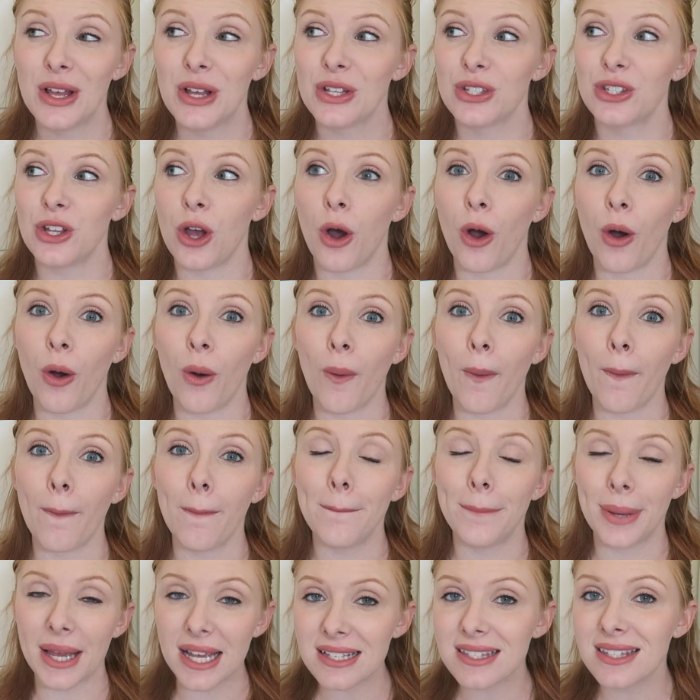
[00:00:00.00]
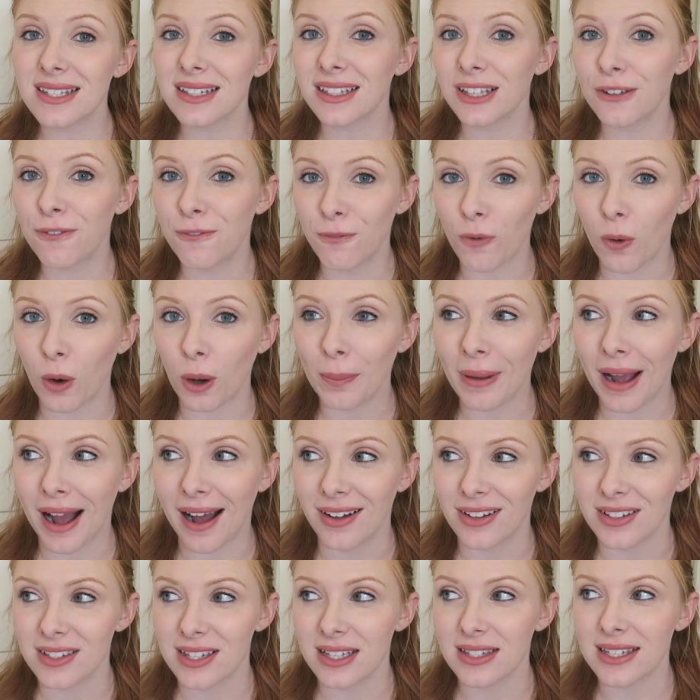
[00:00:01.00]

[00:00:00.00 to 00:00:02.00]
So basically four pounds.